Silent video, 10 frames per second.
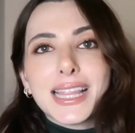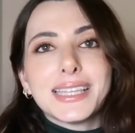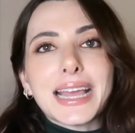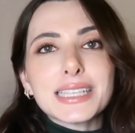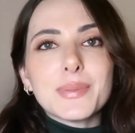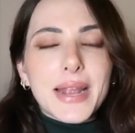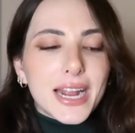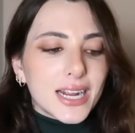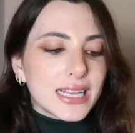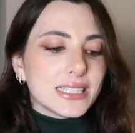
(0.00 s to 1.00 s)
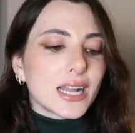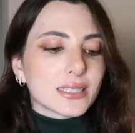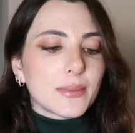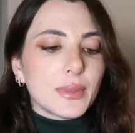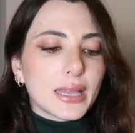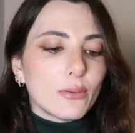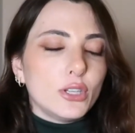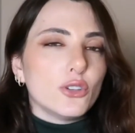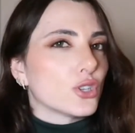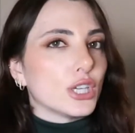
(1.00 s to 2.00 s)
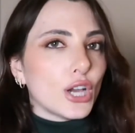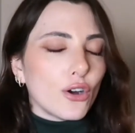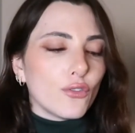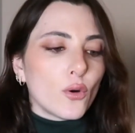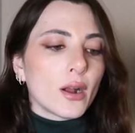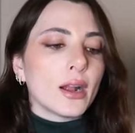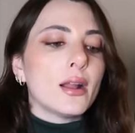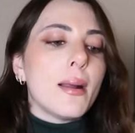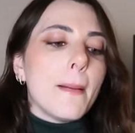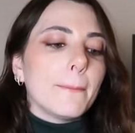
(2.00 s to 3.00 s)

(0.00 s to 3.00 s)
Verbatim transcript: next pair is not something I would usually go for,